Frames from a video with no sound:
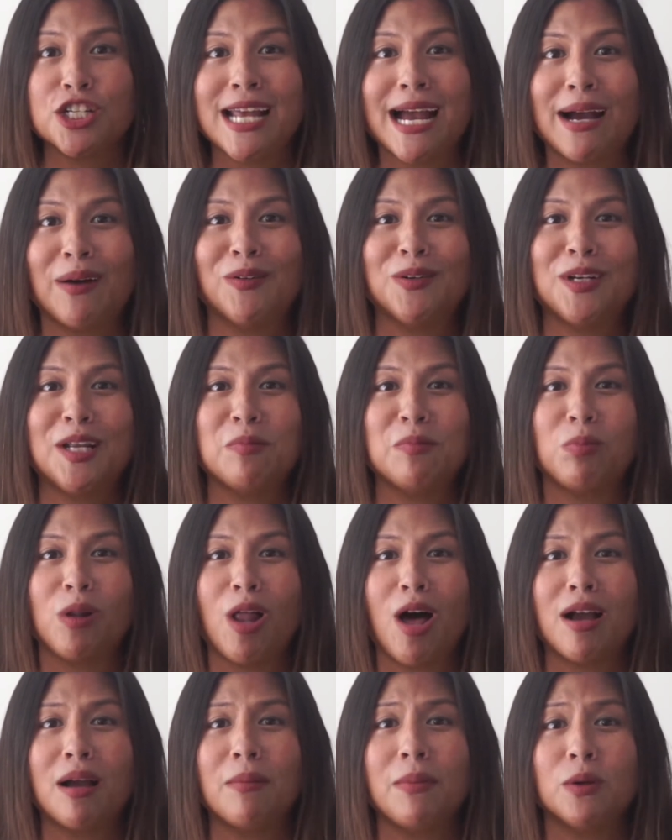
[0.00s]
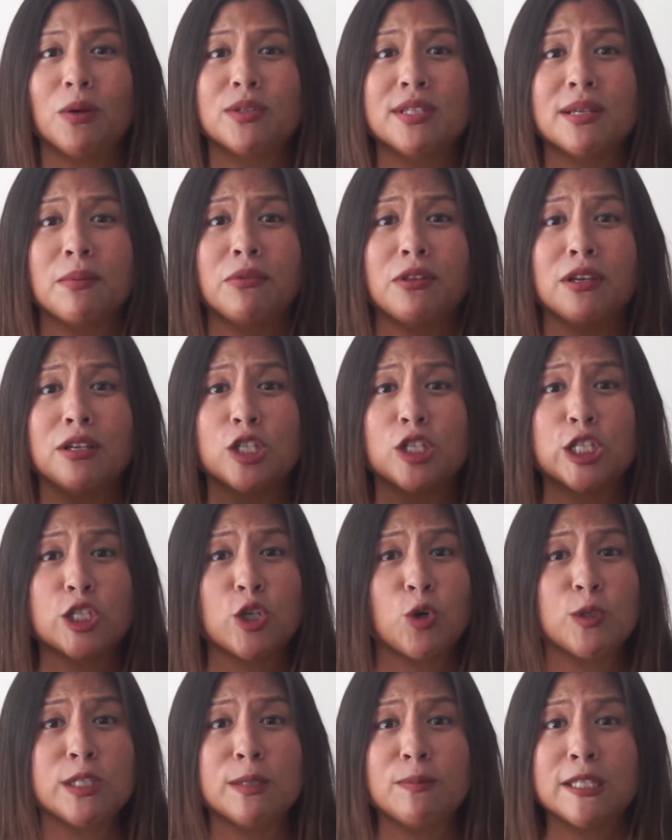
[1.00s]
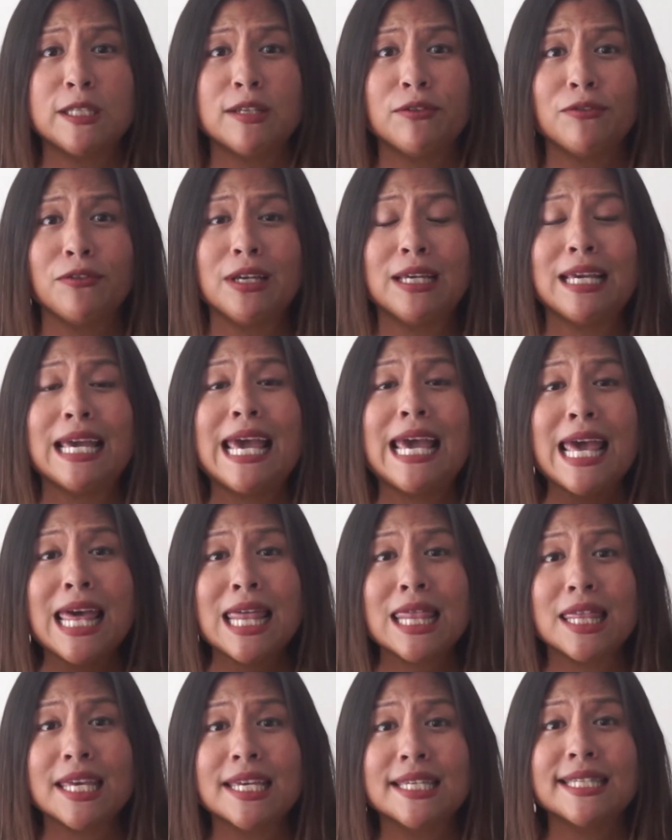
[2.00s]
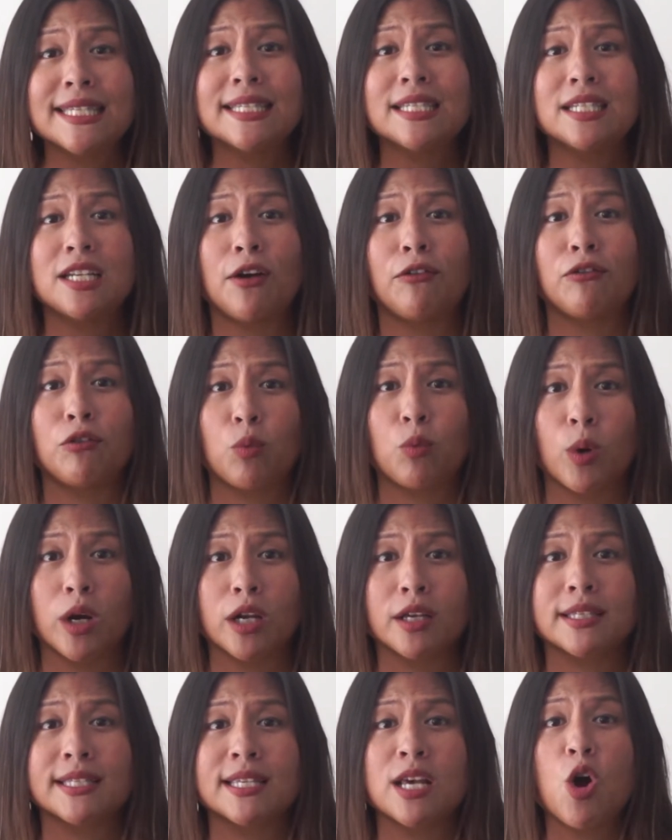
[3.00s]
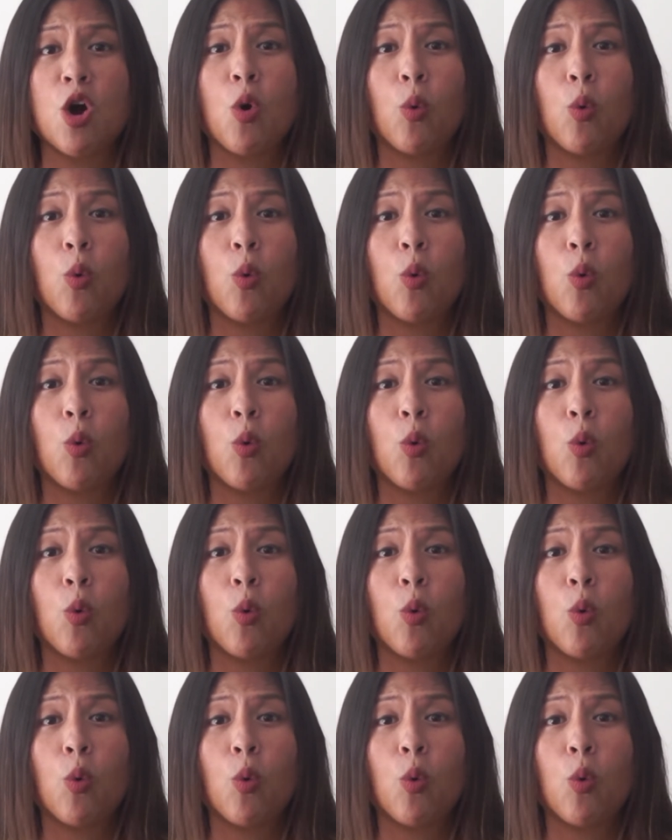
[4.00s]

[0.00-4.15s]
down and blog about something so specific, this stuff works.